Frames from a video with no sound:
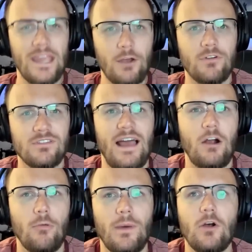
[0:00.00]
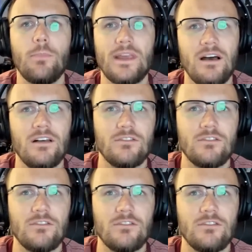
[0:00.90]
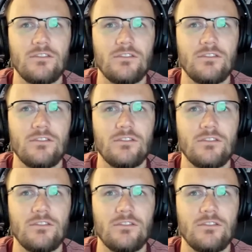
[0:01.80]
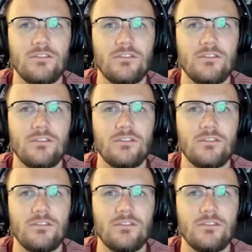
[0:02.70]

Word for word: here in Sacramento because one, Sabonis